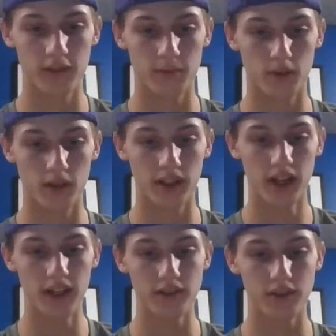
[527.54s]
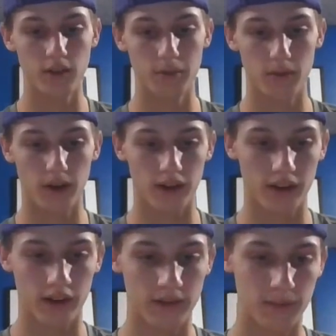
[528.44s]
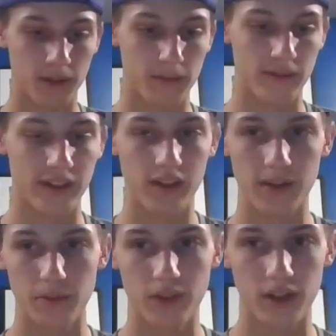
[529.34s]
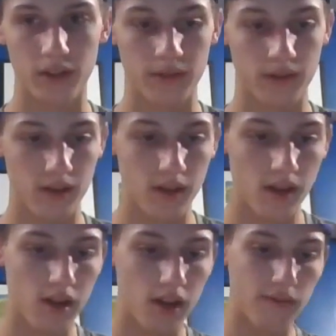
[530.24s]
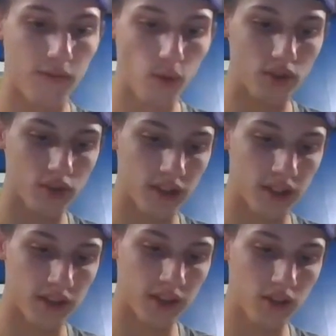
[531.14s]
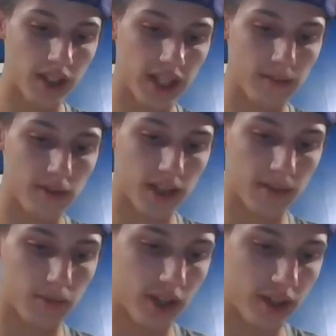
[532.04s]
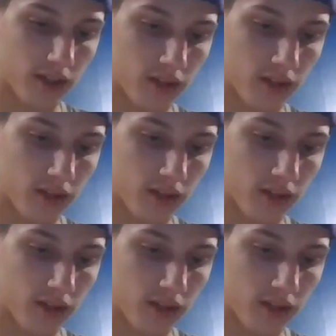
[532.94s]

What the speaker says: sporty, I just go up to Riley's house and play my video games there. Unfortunately, the only games I can play at